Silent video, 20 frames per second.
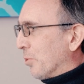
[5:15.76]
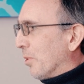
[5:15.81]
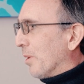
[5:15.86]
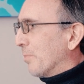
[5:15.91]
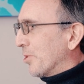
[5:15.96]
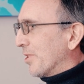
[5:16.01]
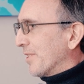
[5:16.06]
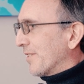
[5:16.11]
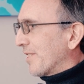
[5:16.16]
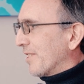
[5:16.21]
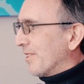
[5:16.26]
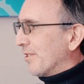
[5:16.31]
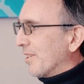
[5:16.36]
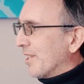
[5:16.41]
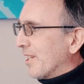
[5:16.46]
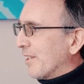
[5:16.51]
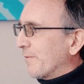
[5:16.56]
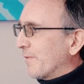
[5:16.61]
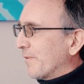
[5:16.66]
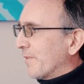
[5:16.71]
two options that
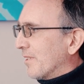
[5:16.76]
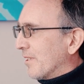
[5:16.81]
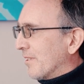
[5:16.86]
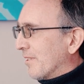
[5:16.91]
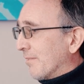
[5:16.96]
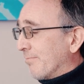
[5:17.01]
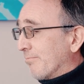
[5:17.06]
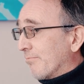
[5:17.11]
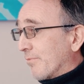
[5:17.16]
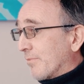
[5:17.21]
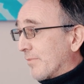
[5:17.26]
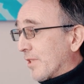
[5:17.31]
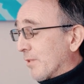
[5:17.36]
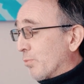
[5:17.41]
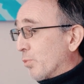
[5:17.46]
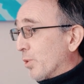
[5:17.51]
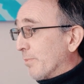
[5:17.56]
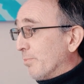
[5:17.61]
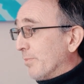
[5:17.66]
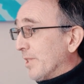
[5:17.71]
you have,
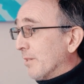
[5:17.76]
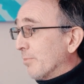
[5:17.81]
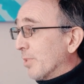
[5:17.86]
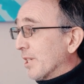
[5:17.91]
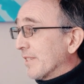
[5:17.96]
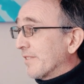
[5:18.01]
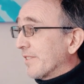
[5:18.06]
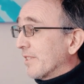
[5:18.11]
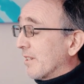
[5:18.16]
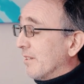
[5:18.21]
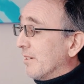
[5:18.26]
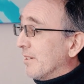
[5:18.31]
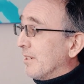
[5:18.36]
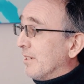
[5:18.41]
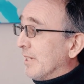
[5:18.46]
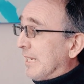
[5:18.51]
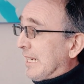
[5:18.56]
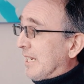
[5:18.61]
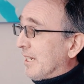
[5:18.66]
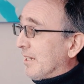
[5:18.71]
that would mean
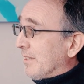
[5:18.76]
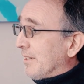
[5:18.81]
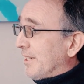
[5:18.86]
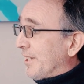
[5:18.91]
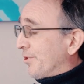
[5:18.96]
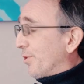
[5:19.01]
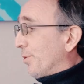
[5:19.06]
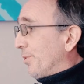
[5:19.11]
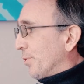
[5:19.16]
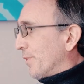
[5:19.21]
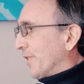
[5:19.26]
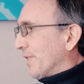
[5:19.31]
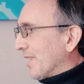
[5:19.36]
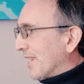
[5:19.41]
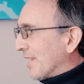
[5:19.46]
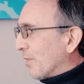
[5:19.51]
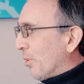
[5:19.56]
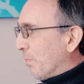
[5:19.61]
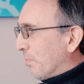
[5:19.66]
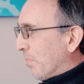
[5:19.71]
basically
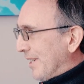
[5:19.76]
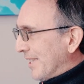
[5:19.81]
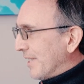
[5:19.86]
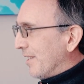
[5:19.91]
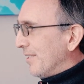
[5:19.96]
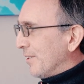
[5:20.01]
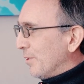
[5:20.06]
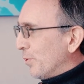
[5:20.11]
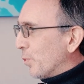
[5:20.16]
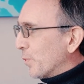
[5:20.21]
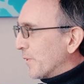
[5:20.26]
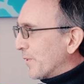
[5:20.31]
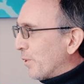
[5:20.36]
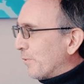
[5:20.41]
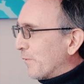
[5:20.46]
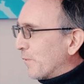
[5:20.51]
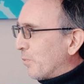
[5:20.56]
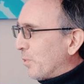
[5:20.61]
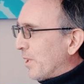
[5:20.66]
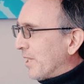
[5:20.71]
introducing a completely new
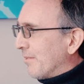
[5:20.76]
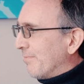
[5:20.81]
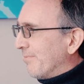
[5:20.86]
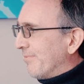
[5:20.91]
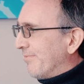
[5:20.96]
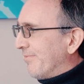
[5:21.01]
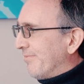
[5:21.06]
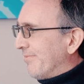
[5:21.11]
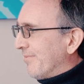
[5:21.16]
software